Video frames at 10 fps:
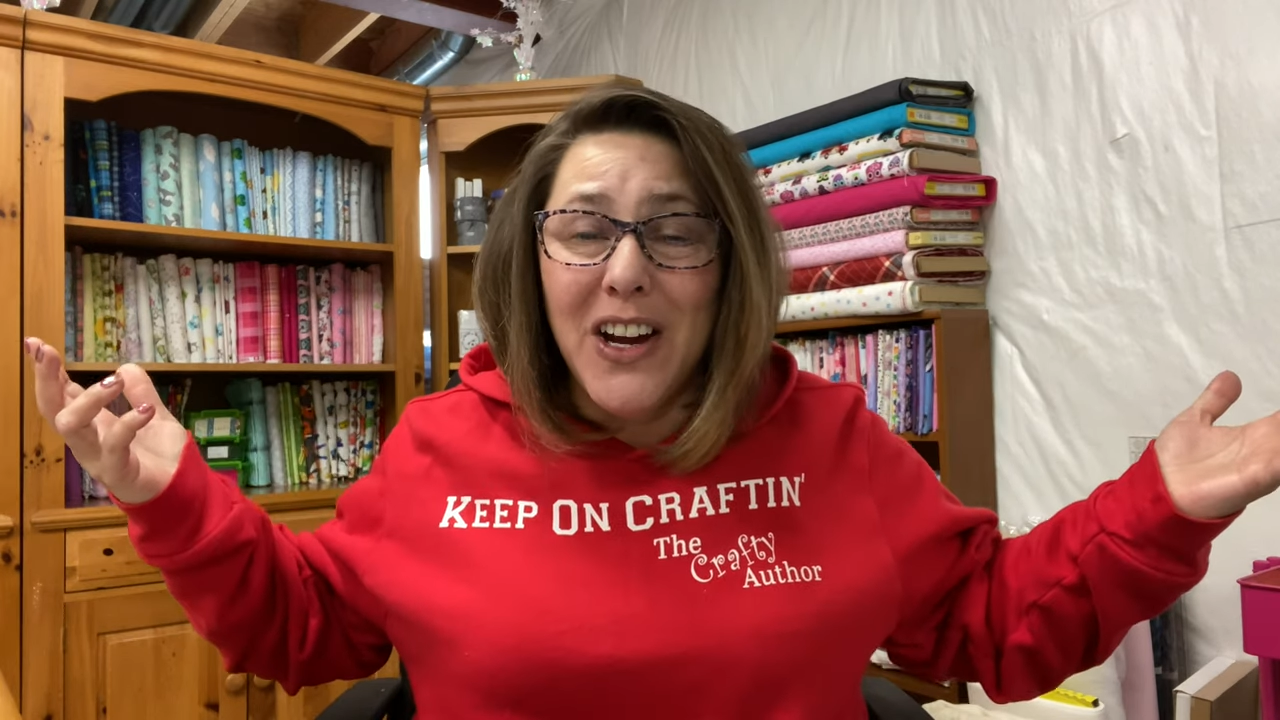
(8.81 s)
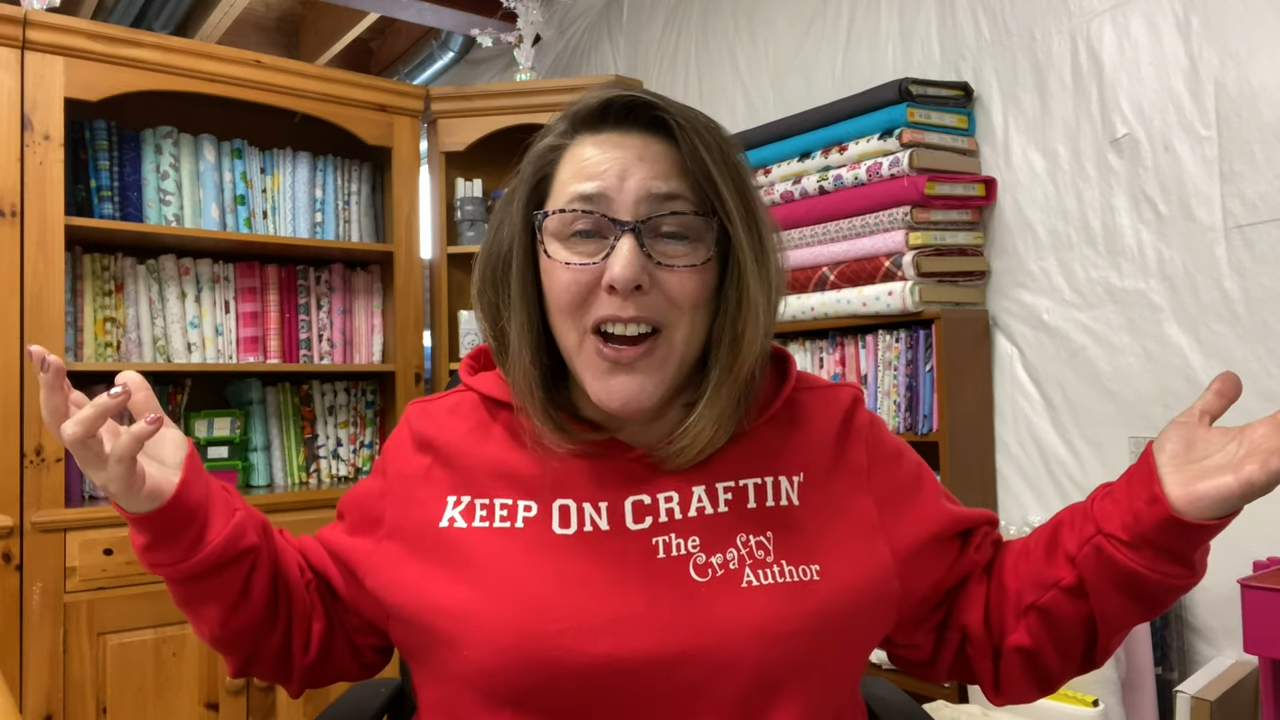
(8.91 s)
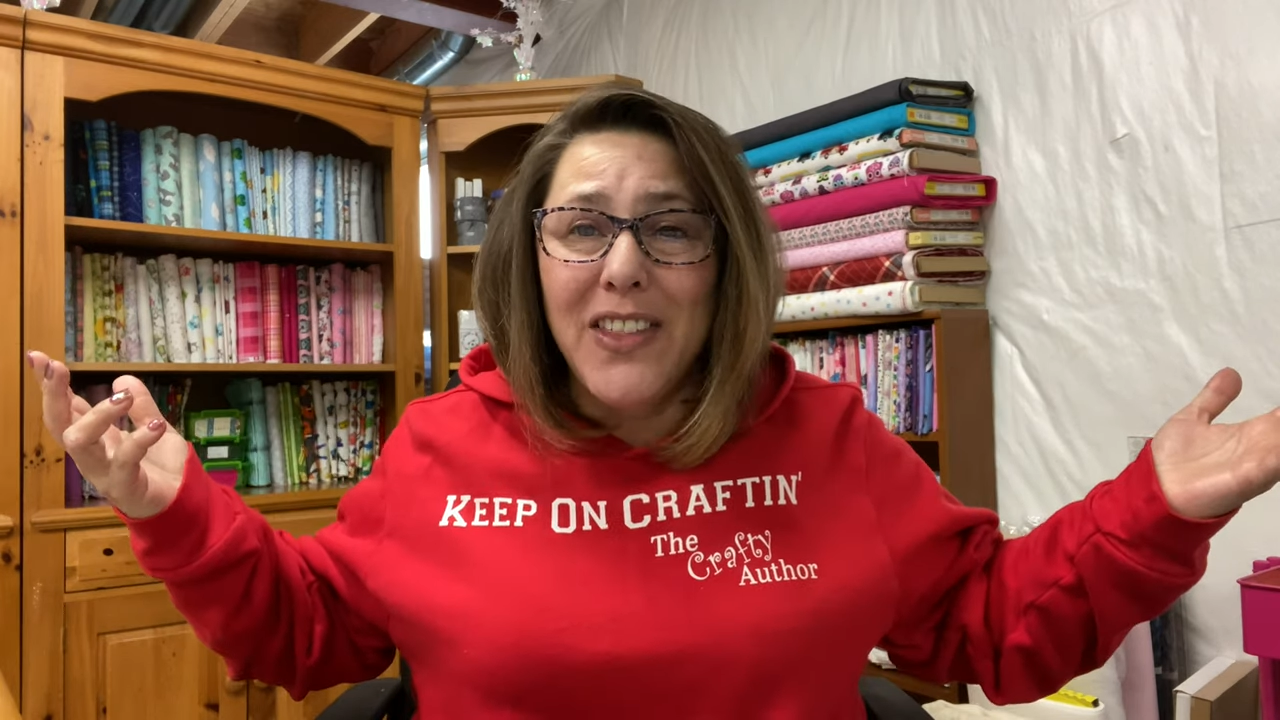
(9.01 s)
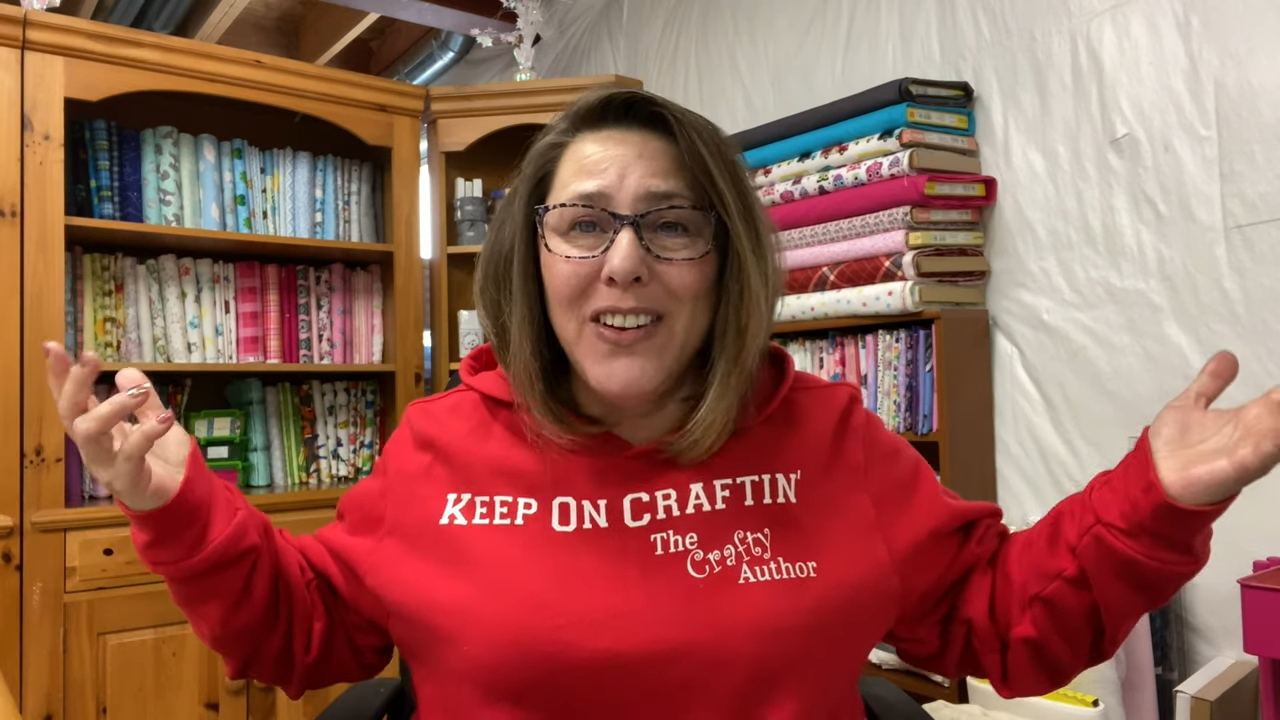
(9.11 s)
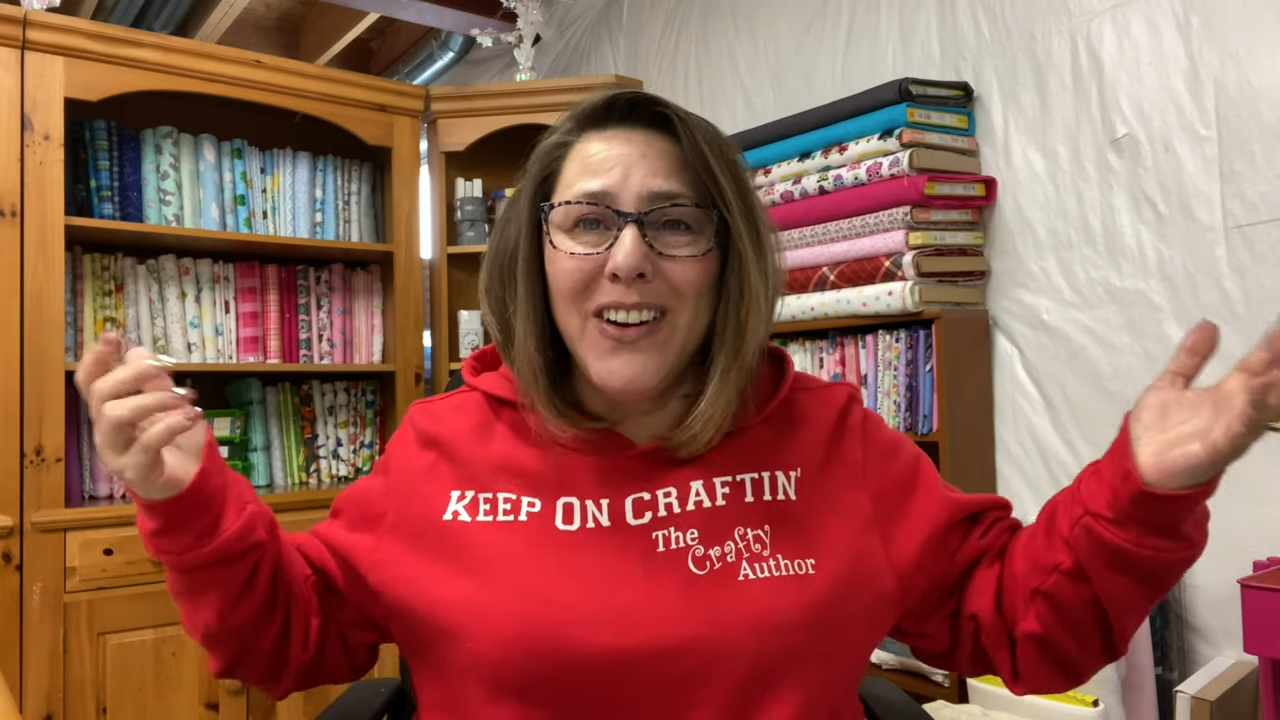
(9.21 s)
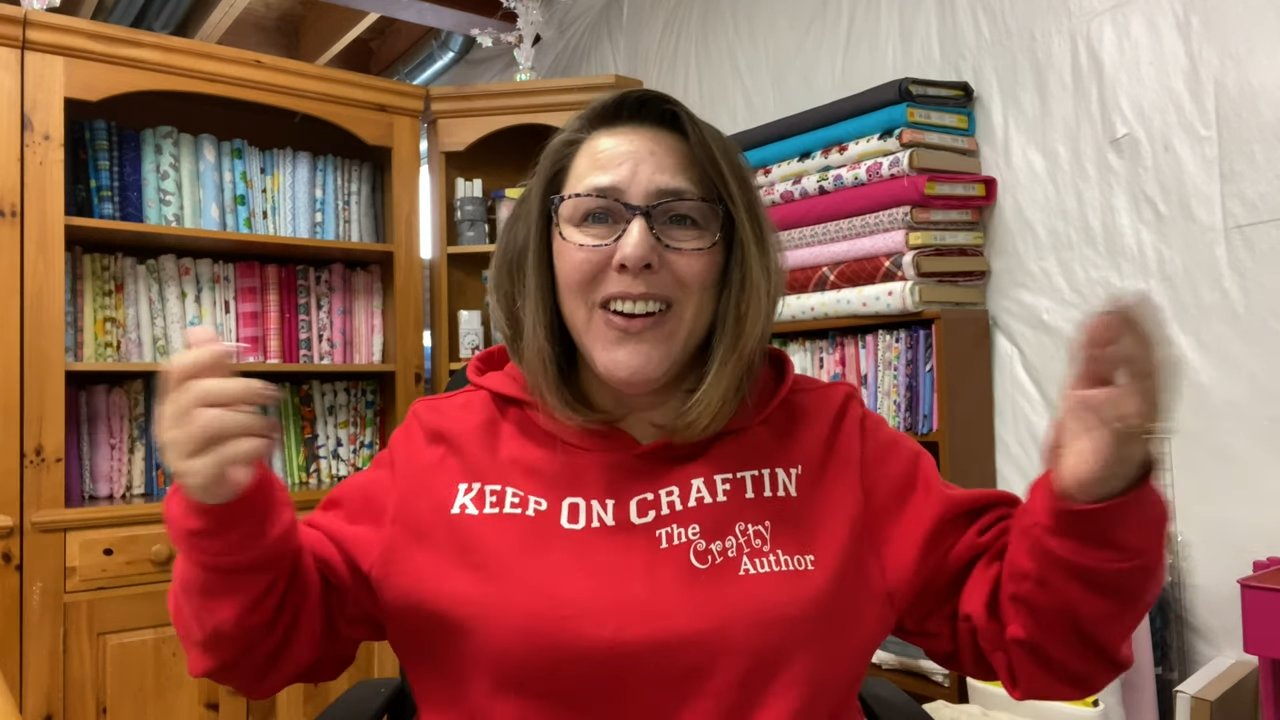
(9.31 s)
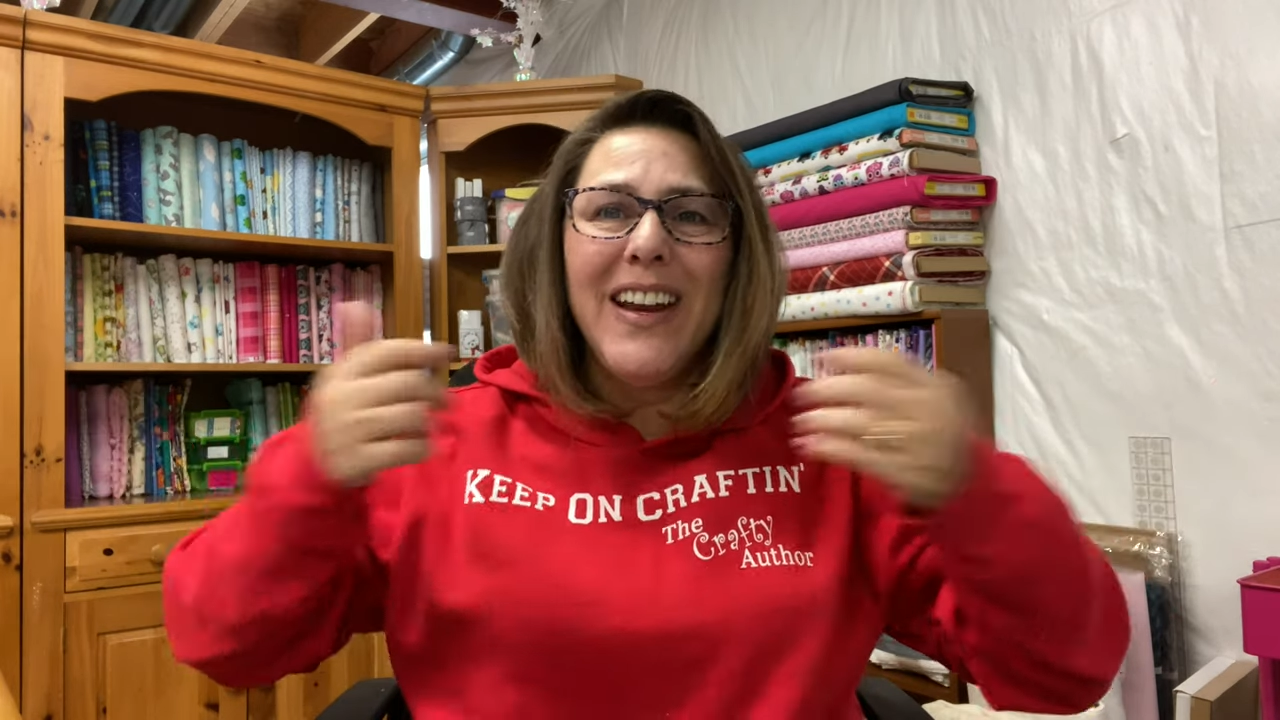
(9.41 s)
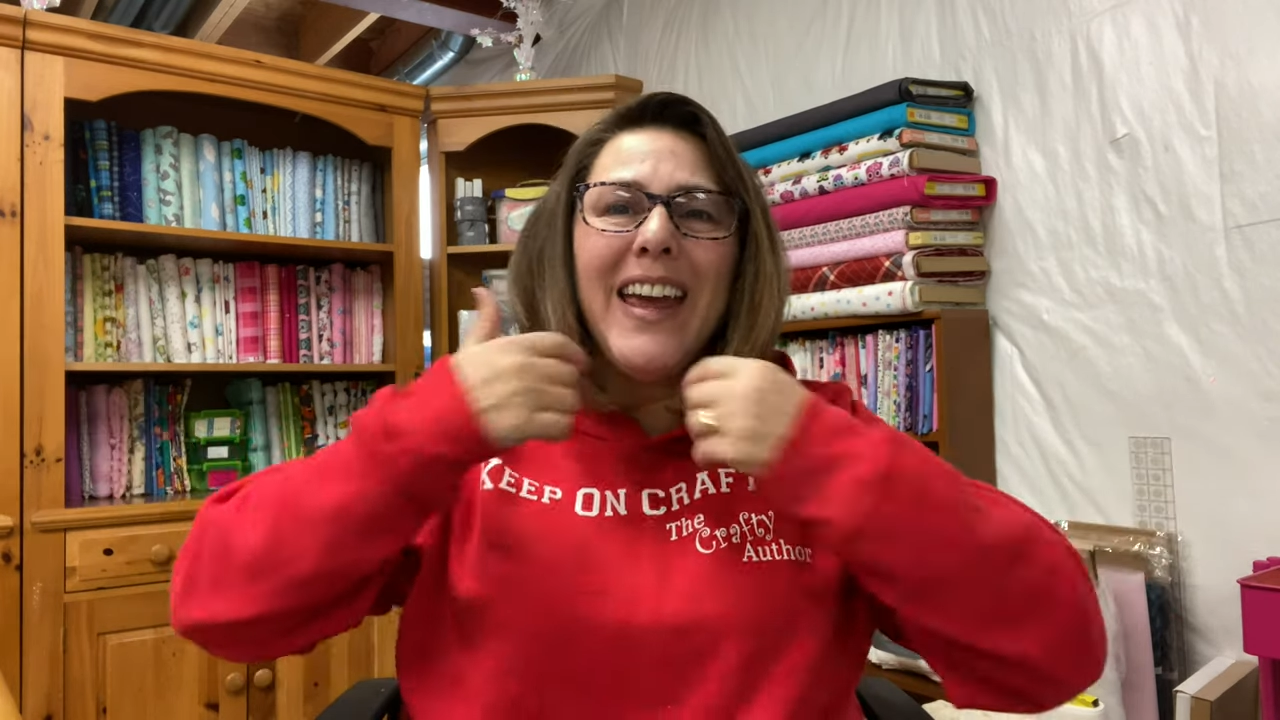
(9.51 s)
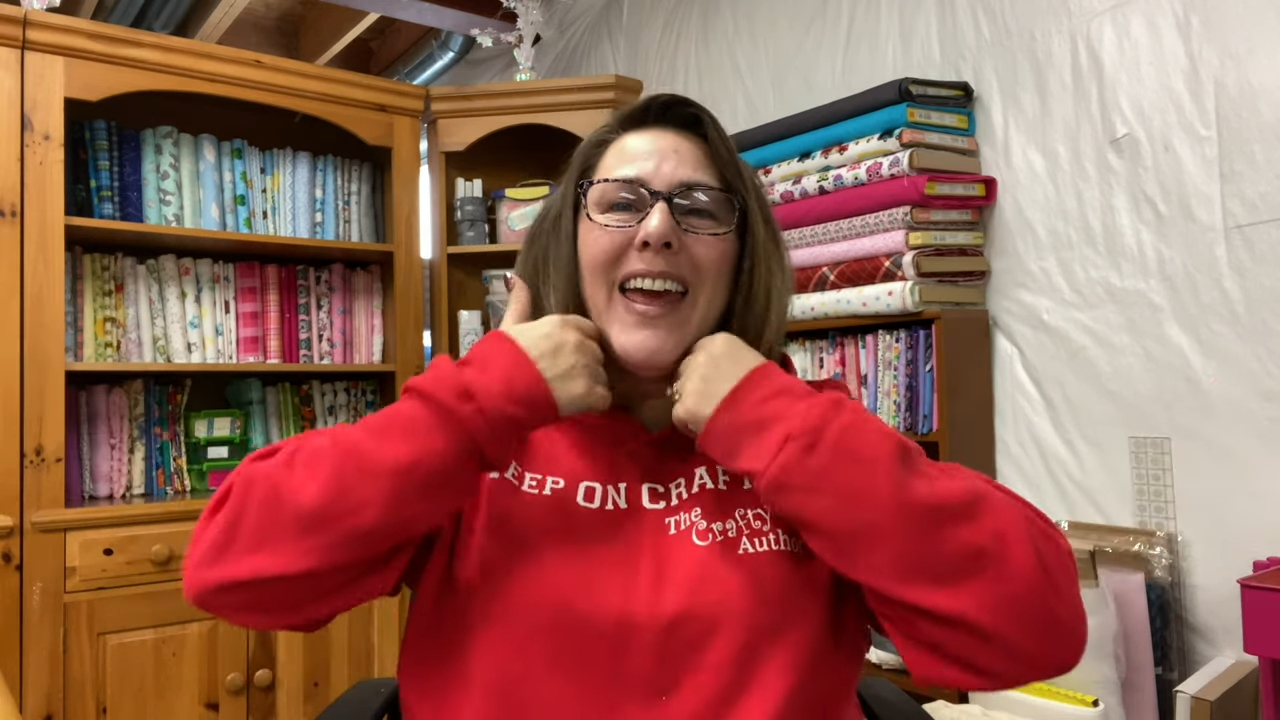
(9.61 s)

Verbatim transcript: Author.